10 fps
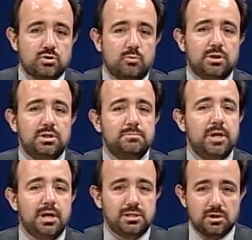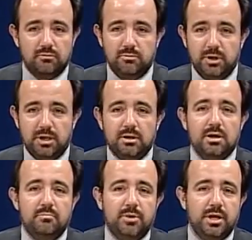So what does being insolvent mean?
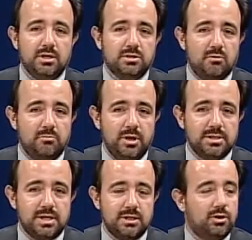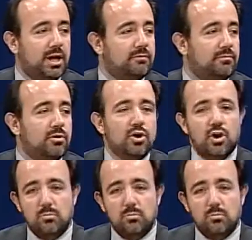Being insolvent means that you have